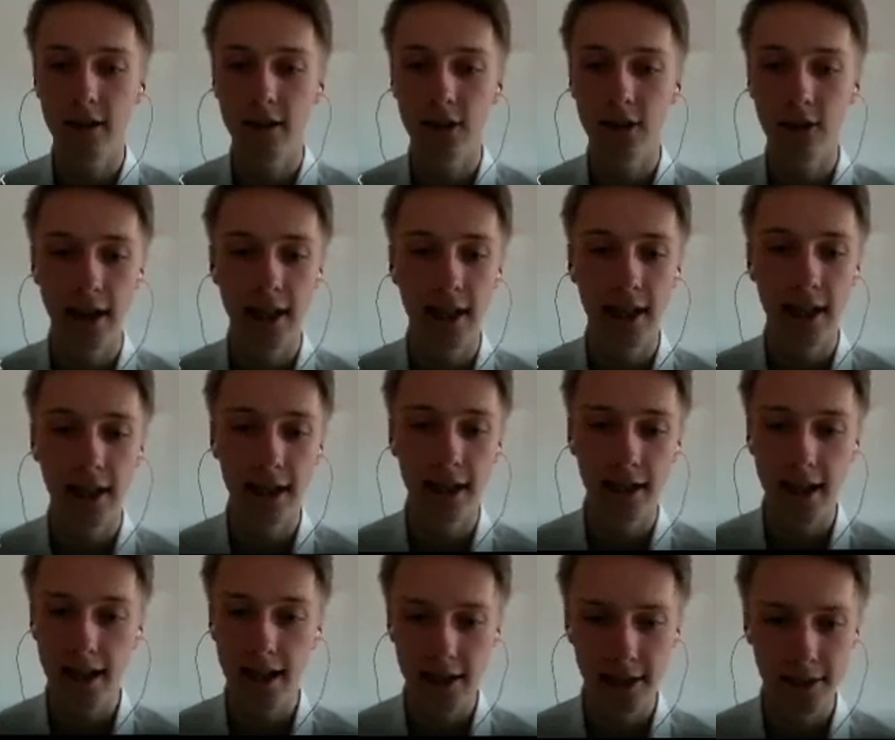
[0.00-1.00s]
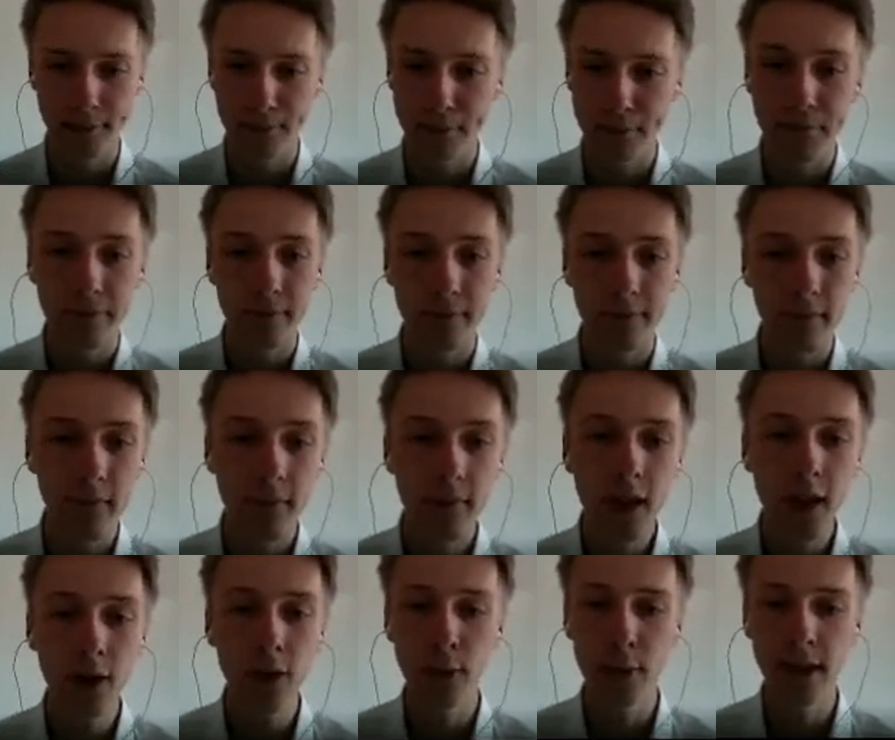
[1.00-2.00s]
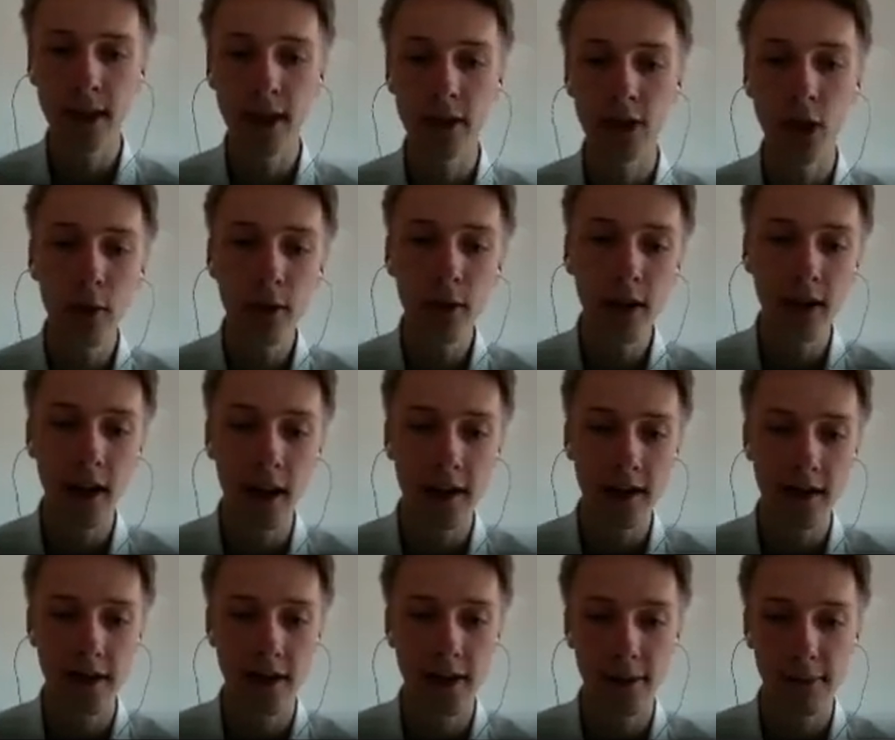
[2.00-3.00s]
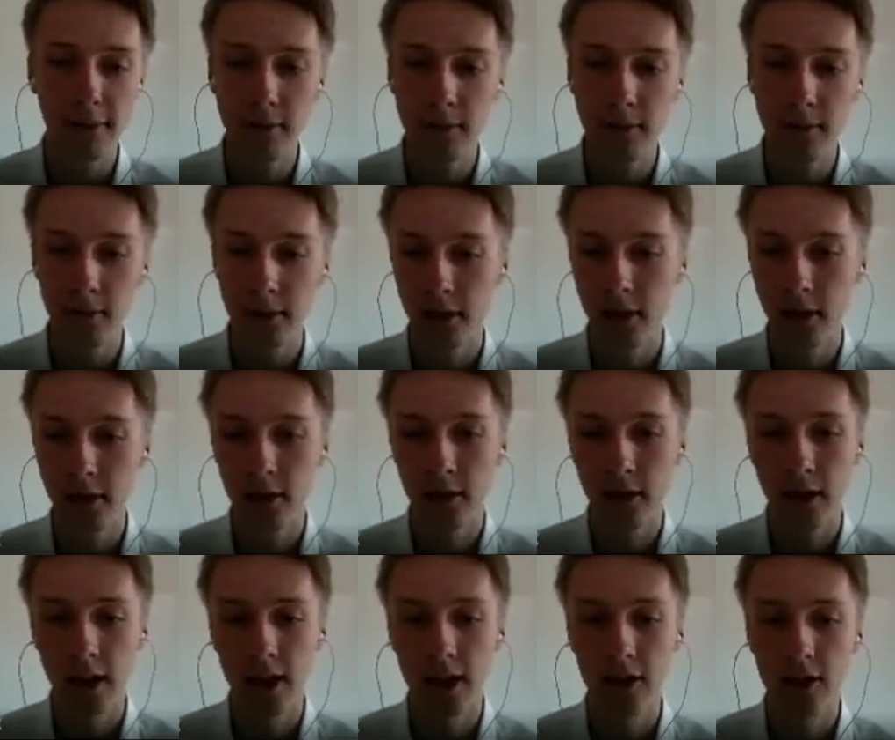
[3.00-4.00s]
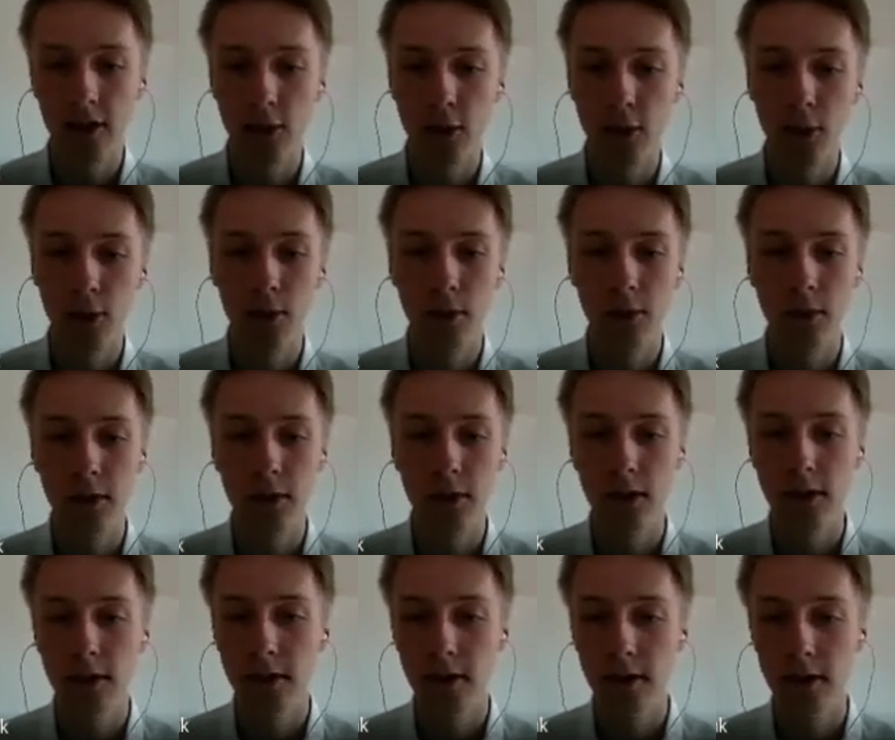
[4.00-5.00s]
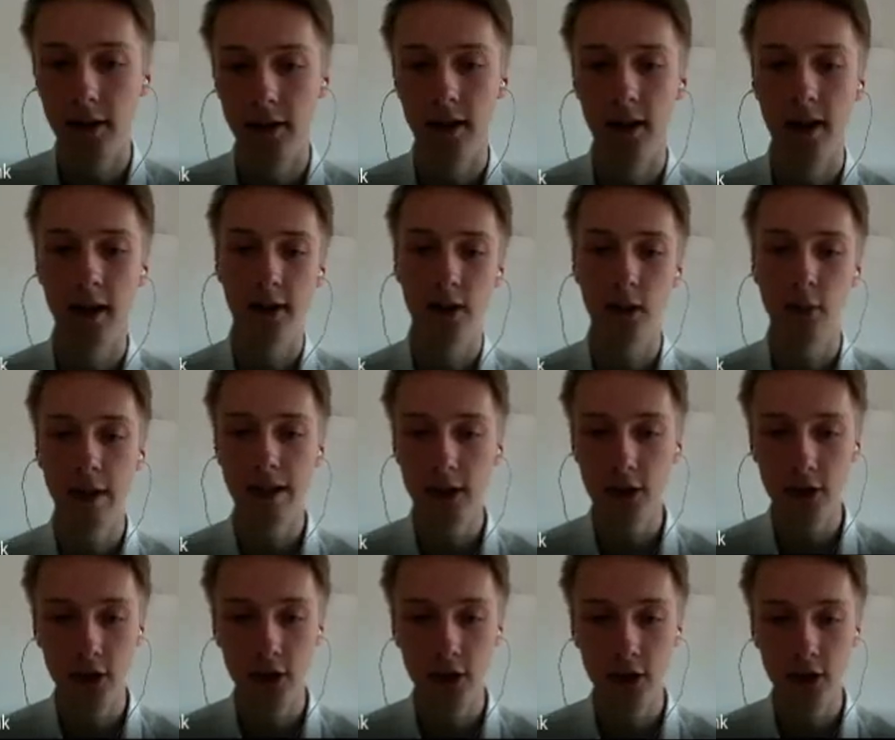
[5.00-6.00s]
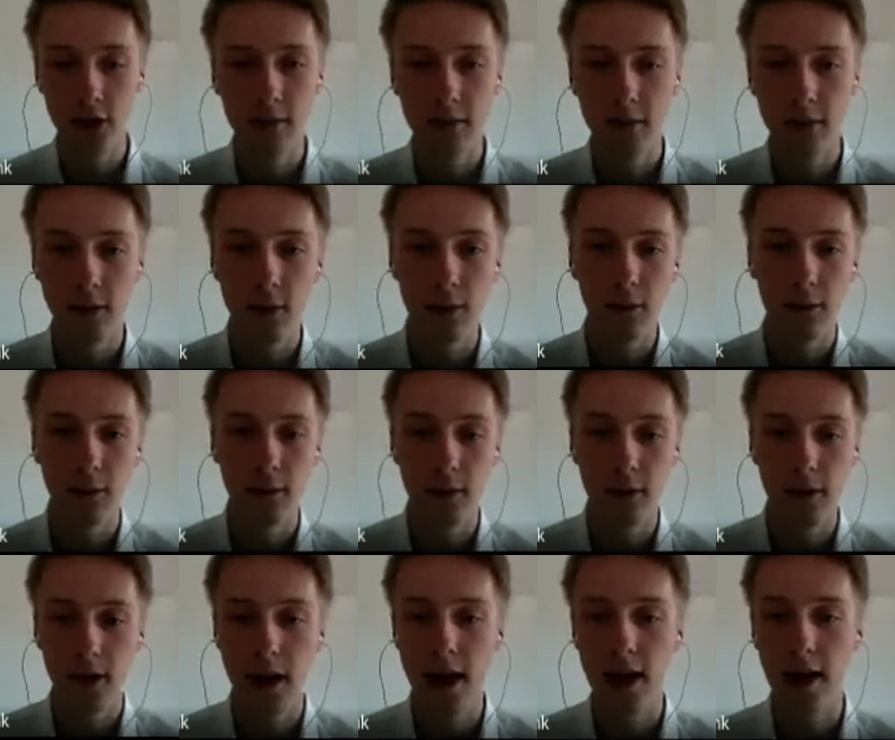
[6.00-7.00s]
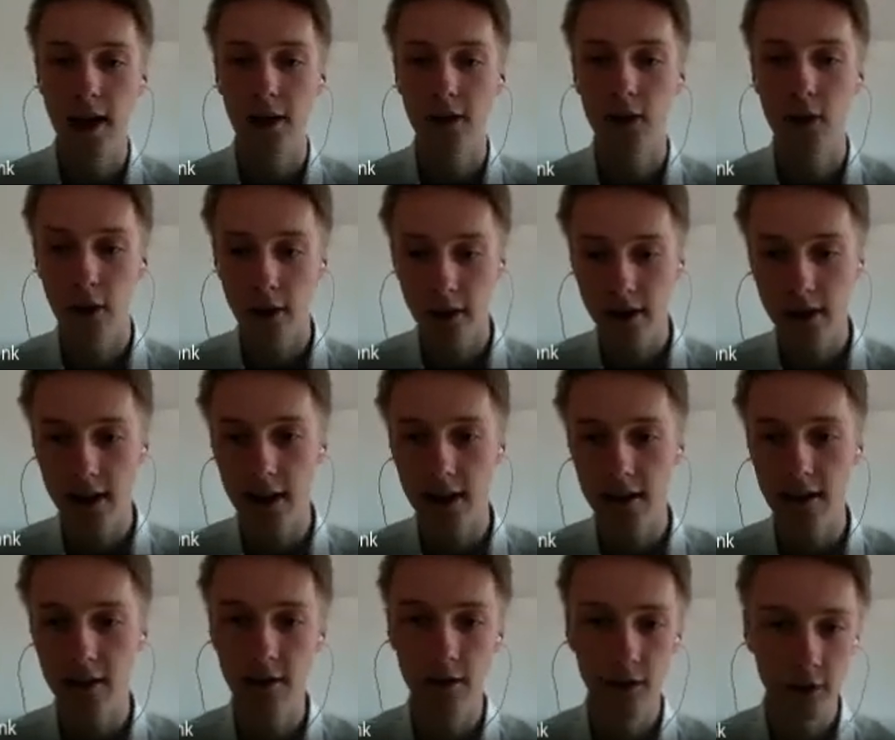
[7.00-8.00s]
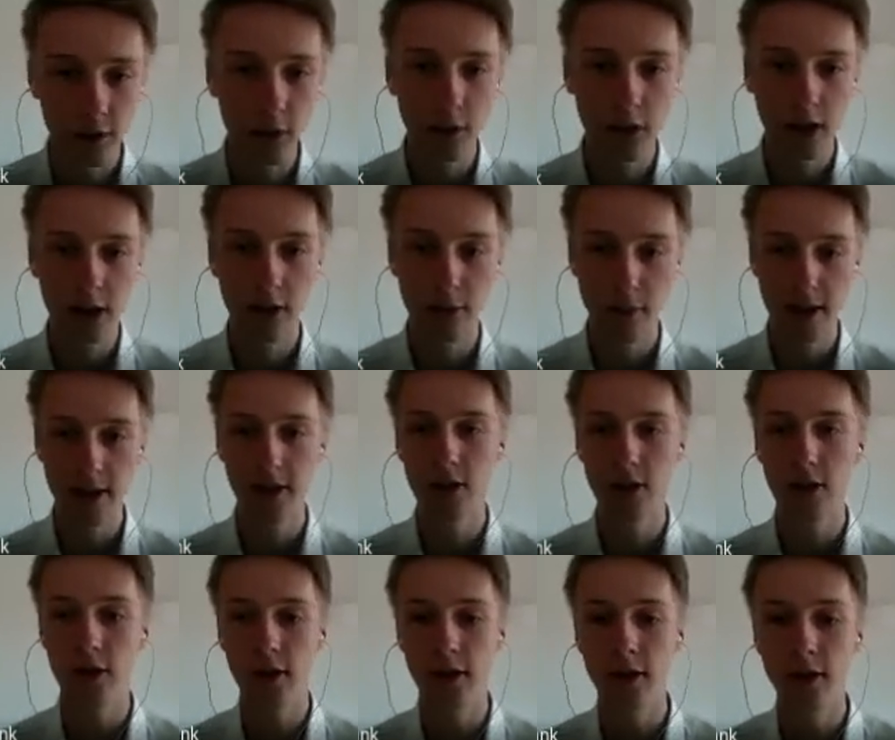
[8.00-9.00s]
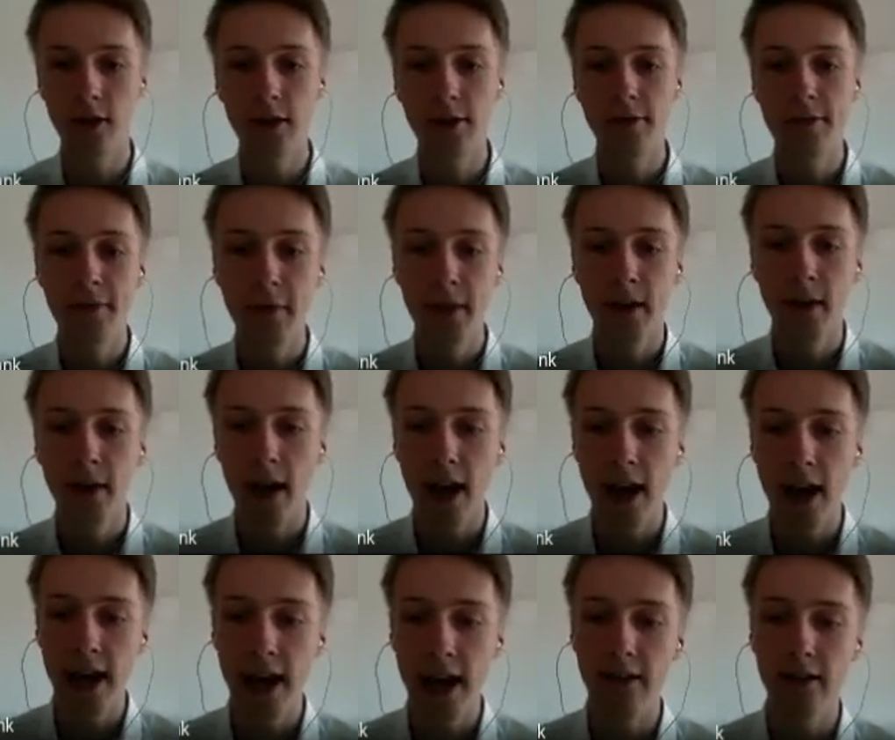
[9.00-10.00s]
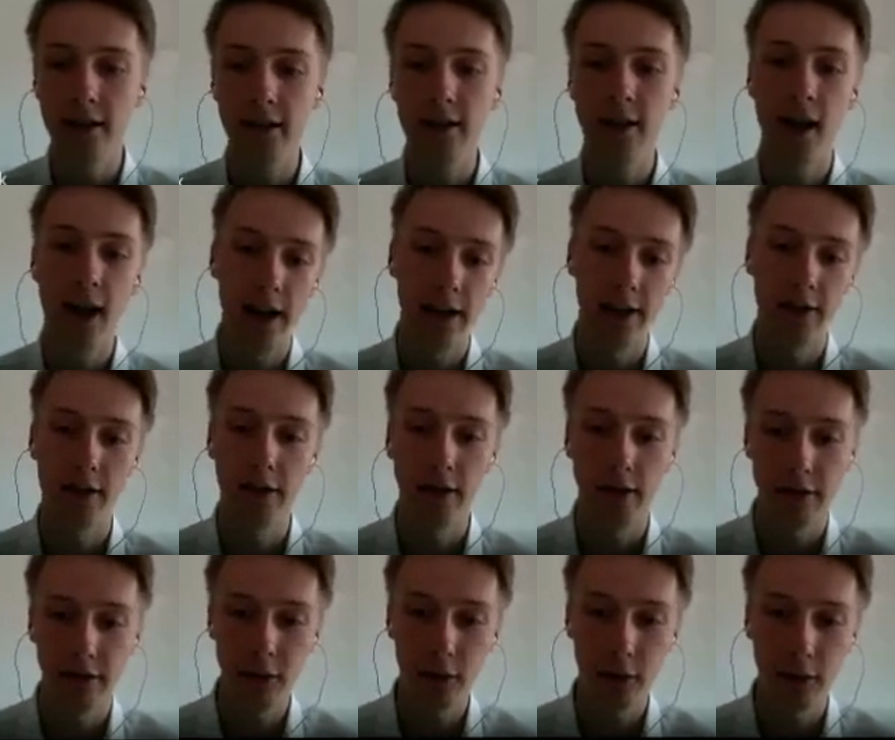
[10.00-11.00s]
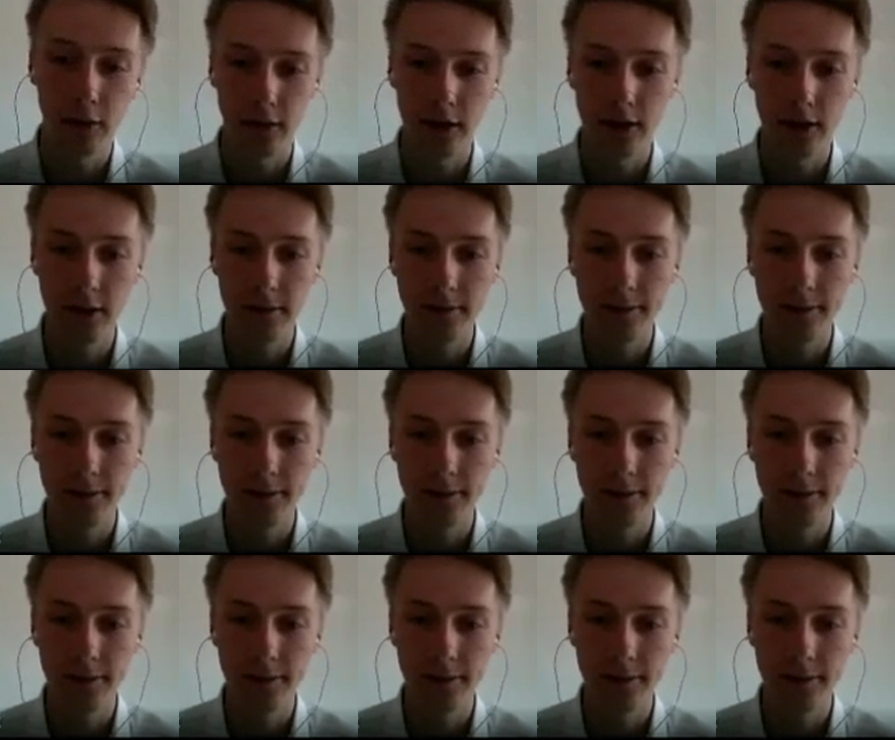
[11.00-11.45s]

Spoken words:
training data, we tokenize them into a question, a context to the question, and the answer, of course.